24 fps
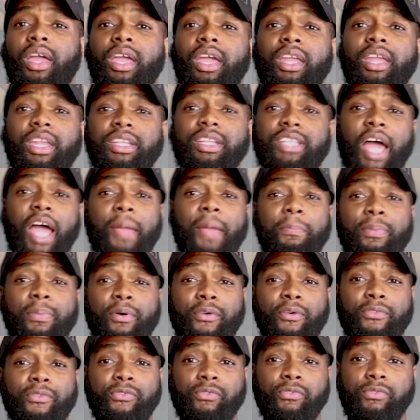any type
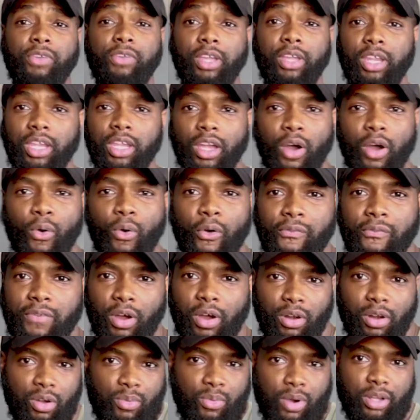of video or
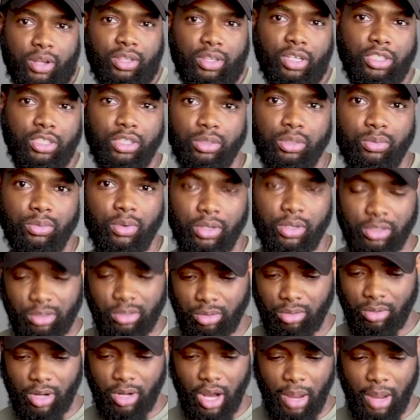photo work that you want
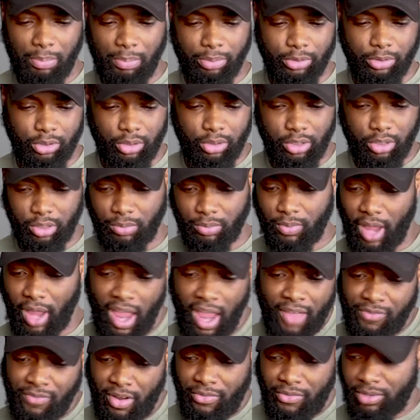to accomplish or do. I
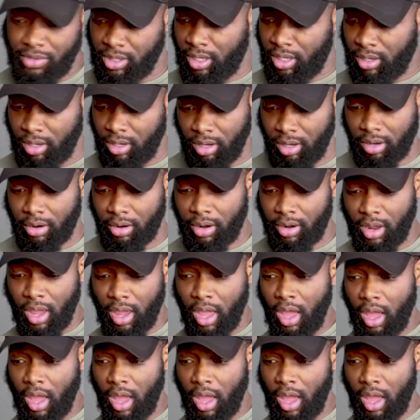have everything in here.